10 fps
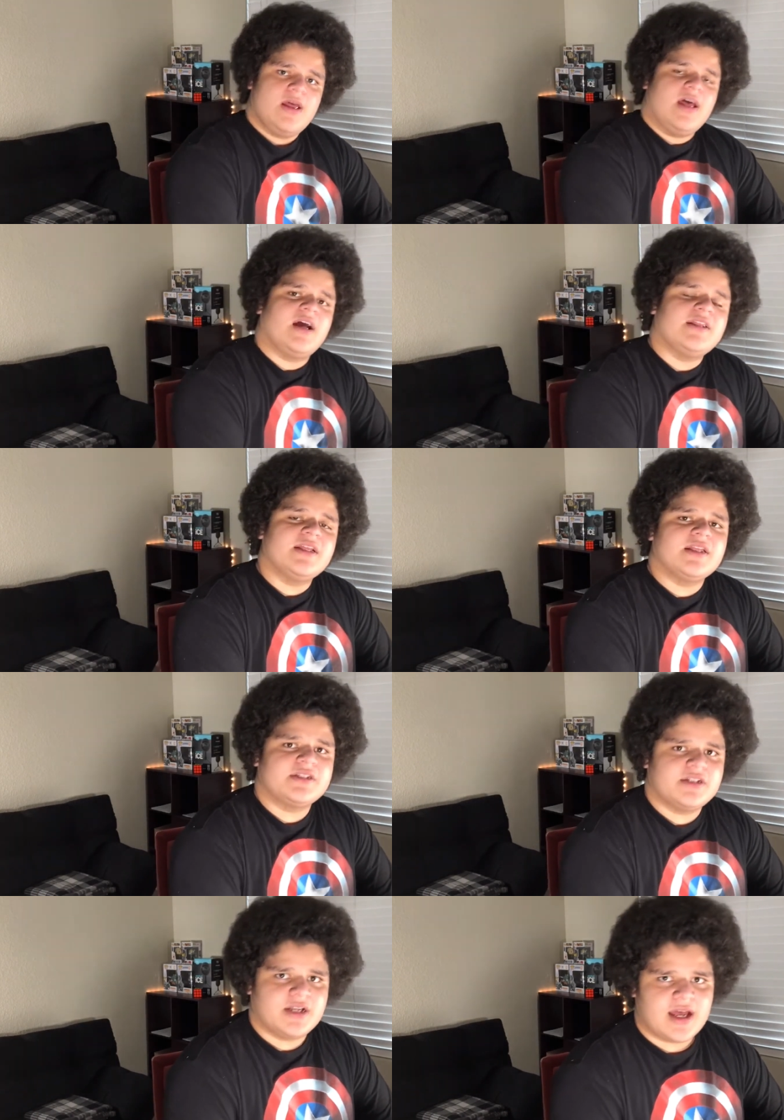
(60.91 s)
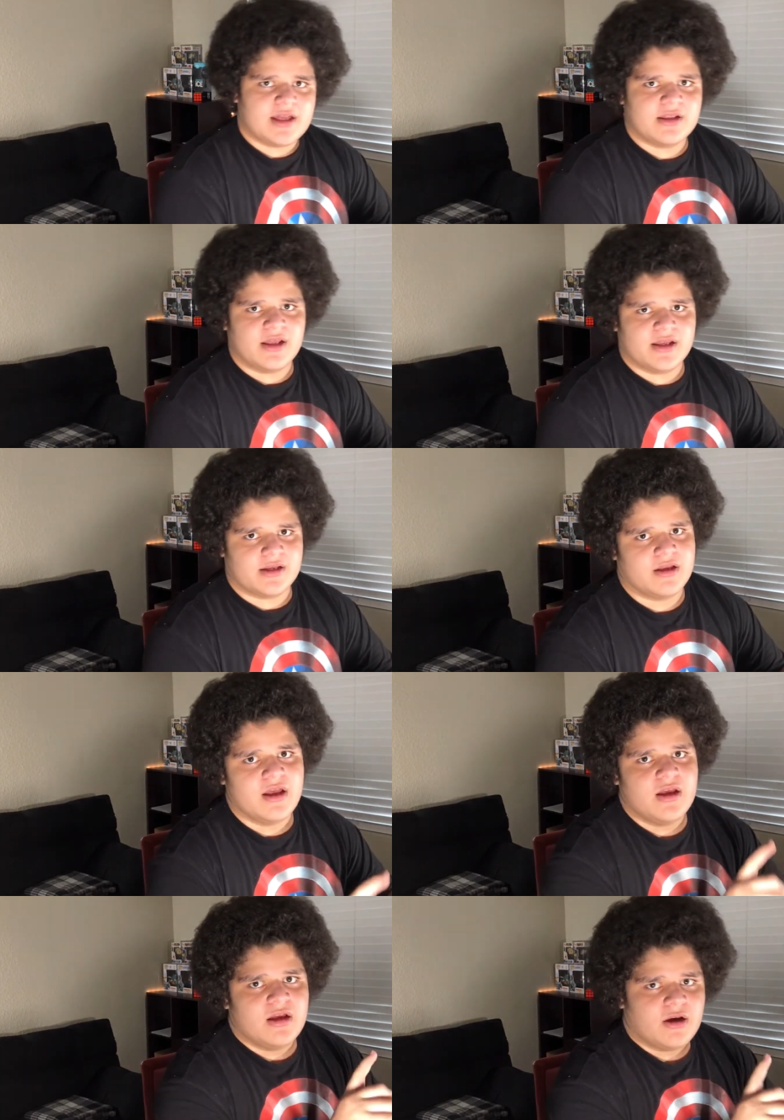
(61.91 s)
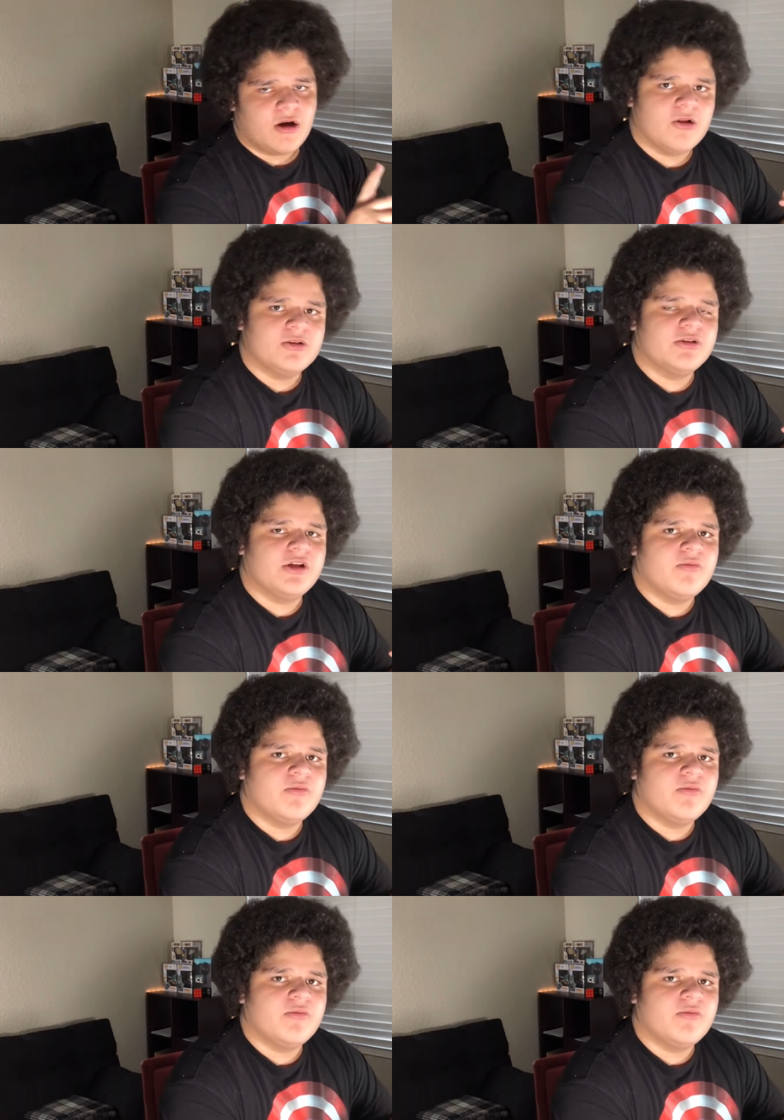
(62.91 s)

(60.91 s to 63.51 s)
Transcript: And I think they should add like Call of Duty